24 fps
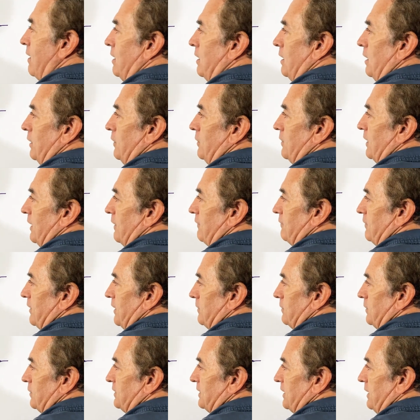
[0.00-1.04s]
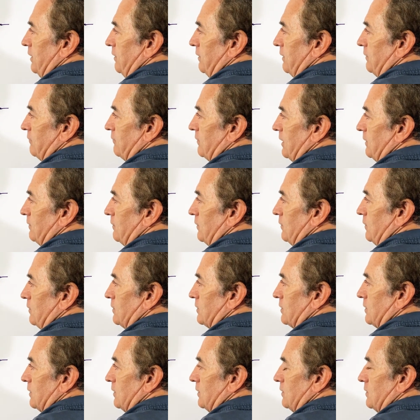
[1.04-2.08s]
you have 5 volts here and 5 volts.
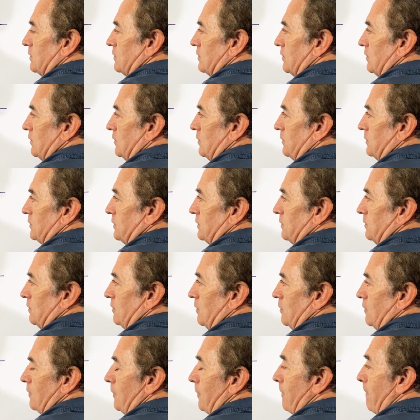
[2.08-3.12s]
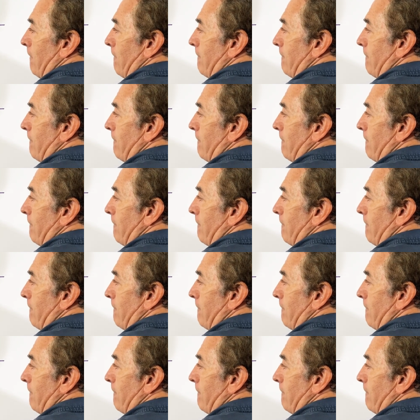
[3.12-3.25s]
So there's no